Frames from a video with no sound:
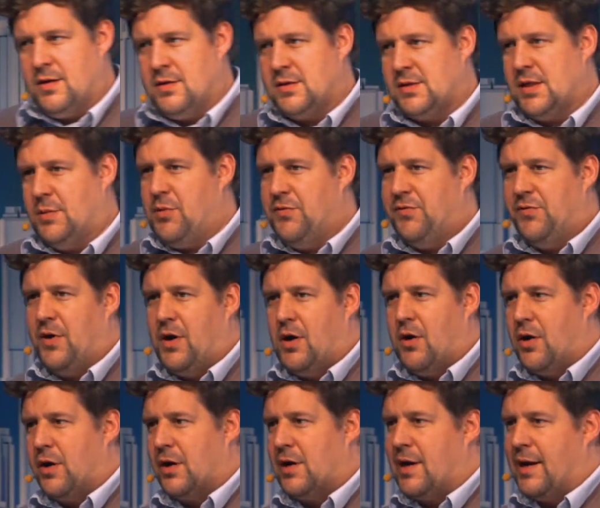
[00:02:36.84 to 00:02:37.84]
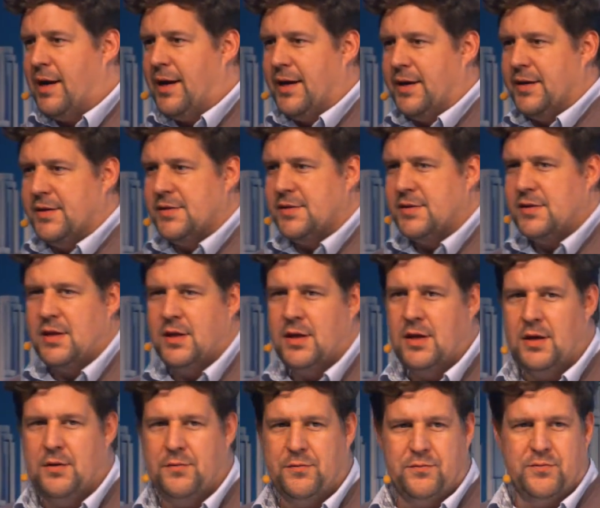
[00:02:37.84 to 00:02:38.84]
Some of our clients
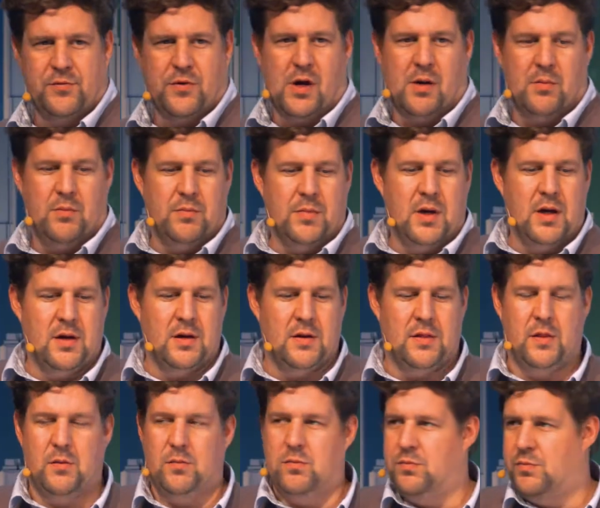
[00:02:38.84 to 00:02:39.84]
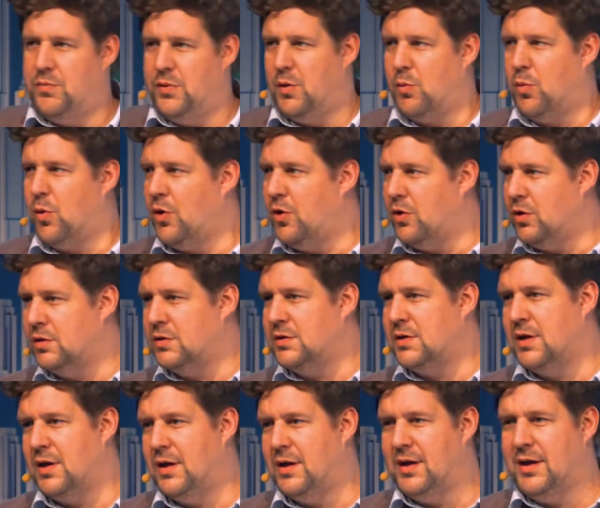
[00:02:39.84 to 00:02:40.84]
from the
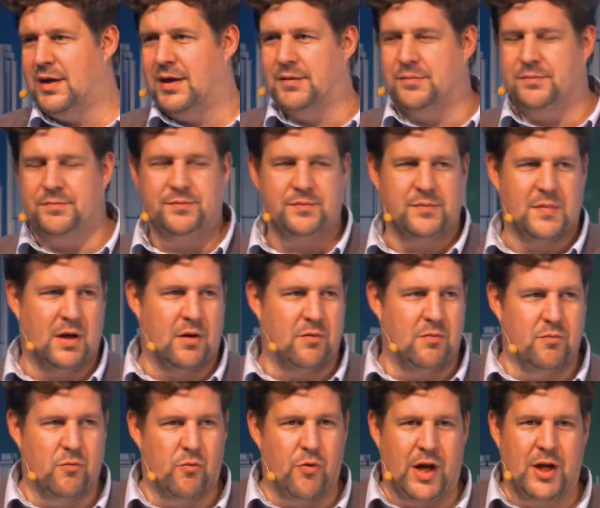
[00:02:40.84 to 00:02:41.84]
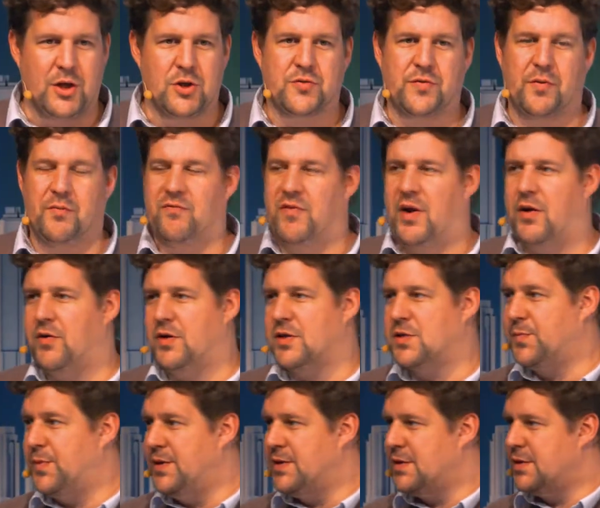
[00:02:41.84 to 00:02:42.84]
world range from
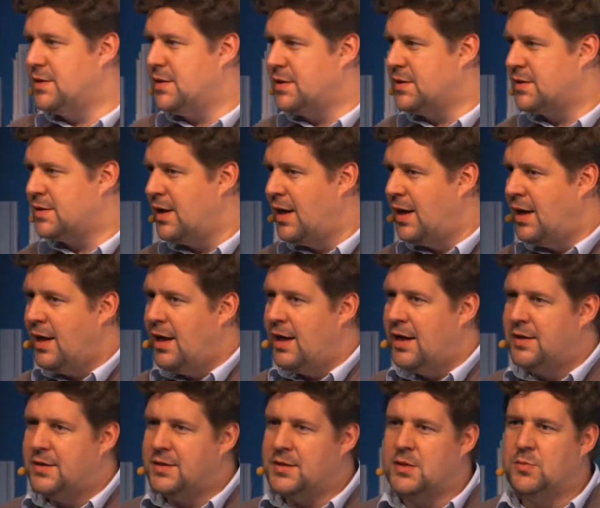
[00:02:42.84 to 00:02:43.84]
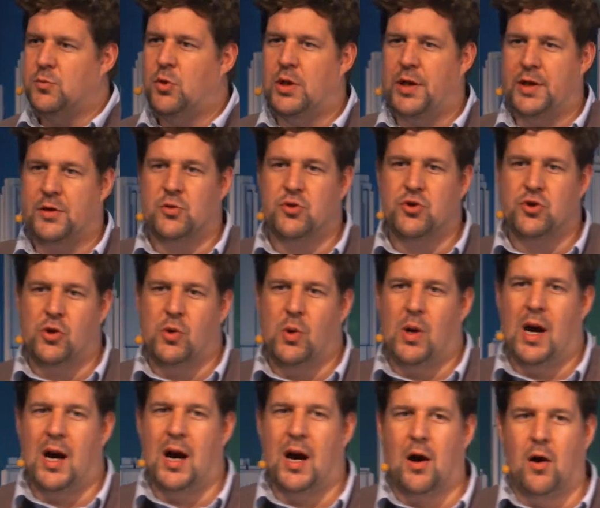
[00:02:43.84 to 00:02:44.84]
various businesses. This is more like to show
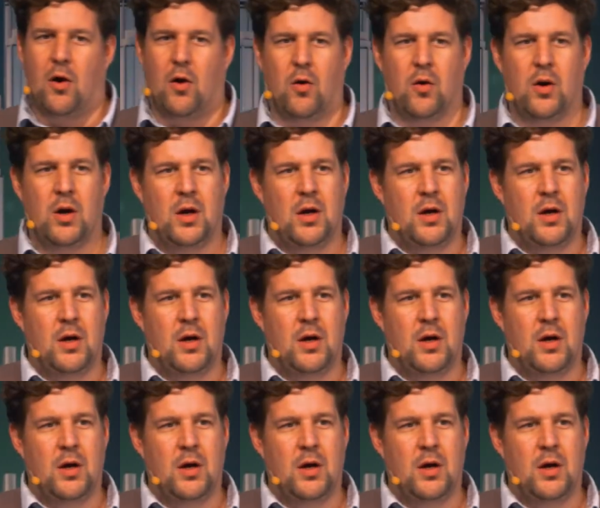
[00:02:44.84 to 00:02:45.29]
how